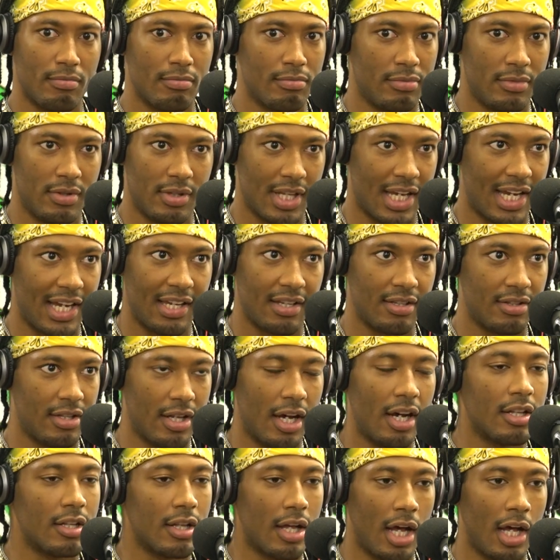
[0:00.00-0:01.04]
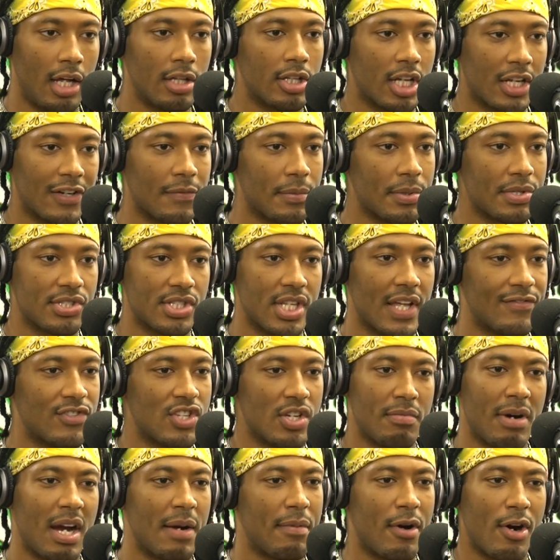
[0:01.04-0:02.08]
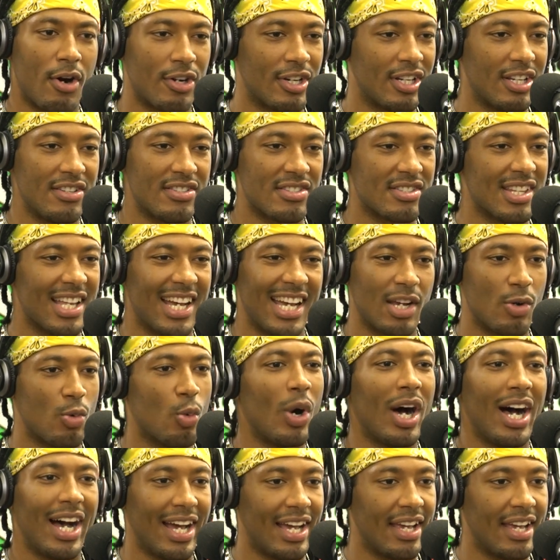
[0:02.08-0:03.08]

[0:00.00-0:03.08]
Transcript: like uncomfortable stuff to my parties? Like, why?